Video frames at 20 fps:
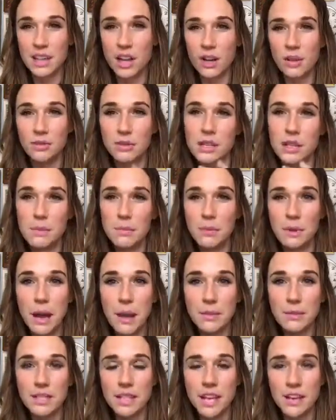already
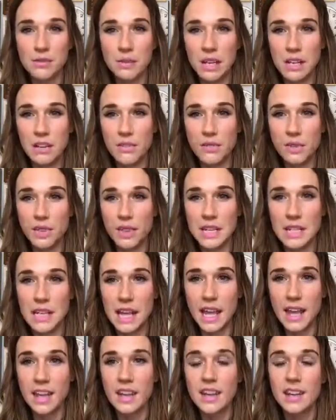prepped and ready for the
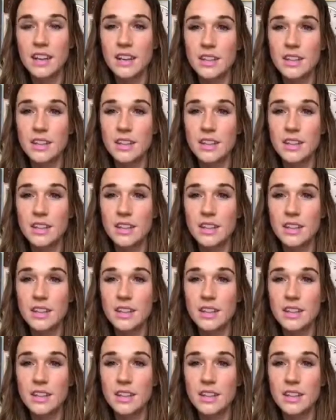day.